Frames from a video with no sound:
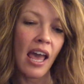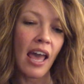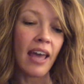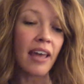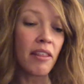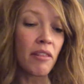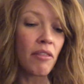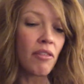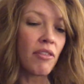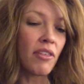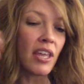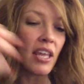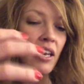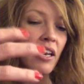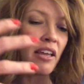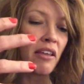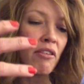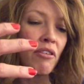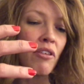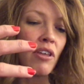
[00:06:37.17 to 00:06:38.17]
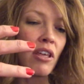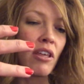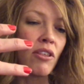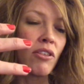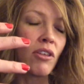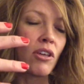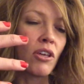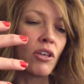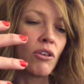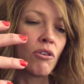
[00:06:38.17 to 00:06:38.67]
And then I
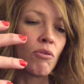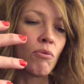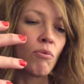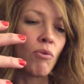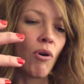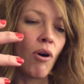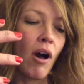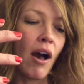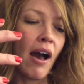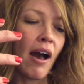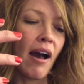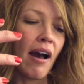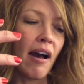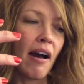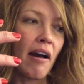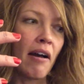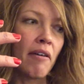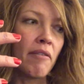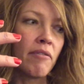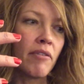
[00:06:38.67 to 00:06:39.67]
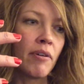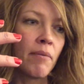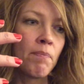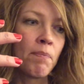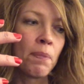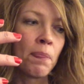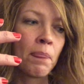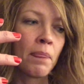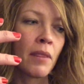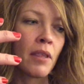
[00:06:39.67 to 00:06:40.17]
think that you will have
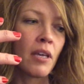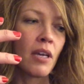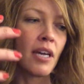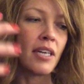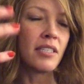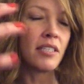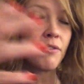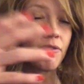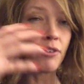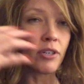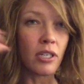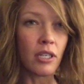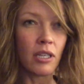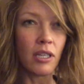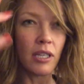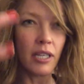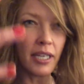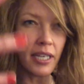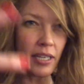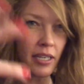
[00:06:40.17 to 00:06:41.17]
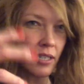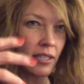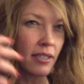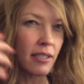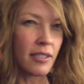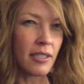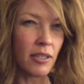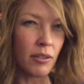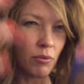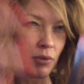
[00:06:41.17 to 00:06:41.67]
a different
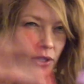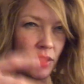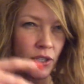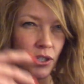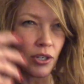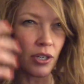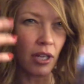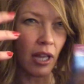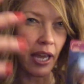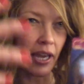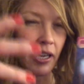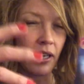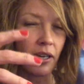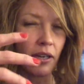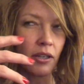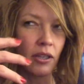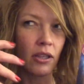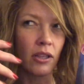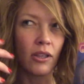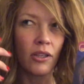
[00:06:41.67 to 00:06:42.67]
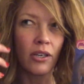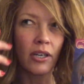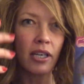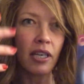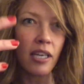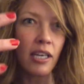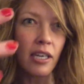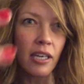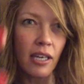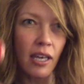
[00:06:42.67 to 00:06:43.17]
lens in which you're like
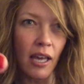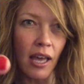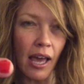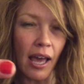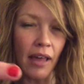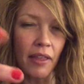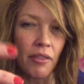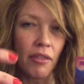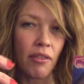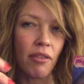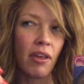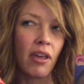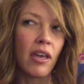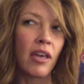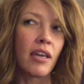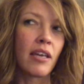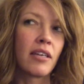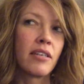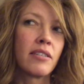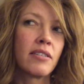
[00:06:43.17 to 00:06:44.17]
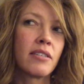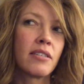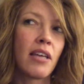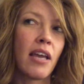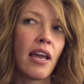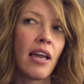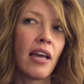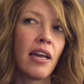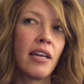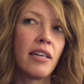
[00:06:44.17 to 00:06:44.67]
looking at things
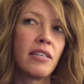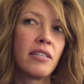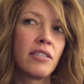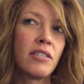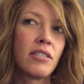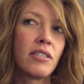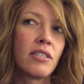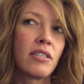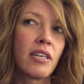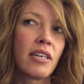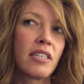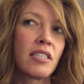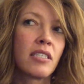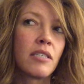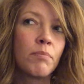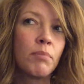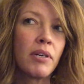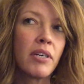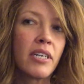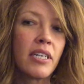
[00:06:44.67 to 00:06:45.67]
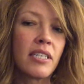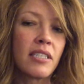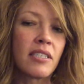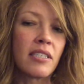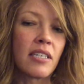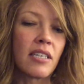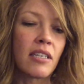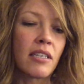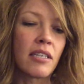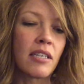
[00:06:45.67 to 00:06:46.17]
and
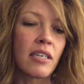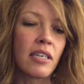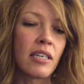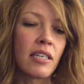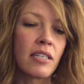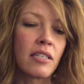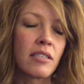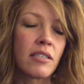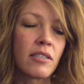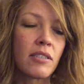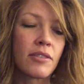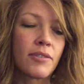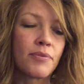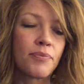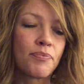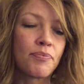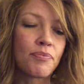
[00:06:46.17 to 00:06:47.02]
experiencing things